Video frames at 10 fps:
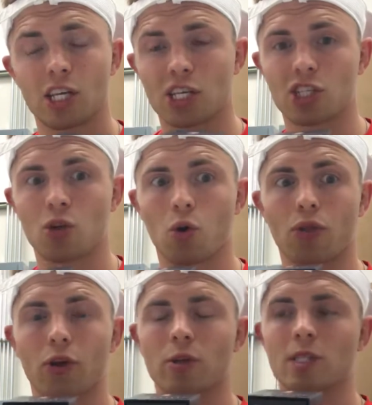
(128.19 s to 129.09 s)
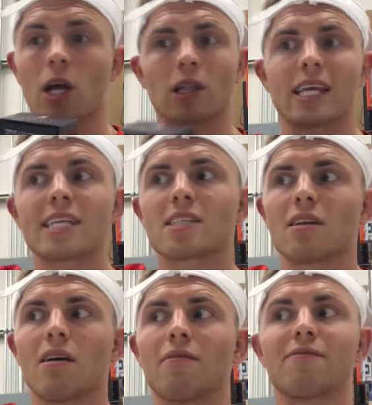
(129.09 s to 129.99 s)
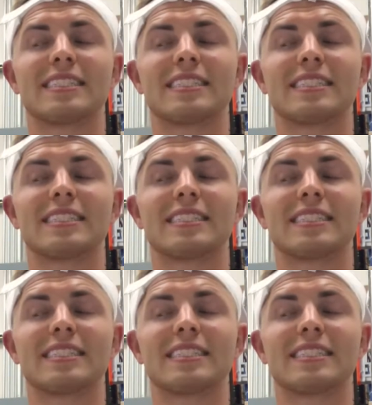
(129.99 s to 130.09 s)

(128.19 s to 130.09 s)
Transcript: So there's a list of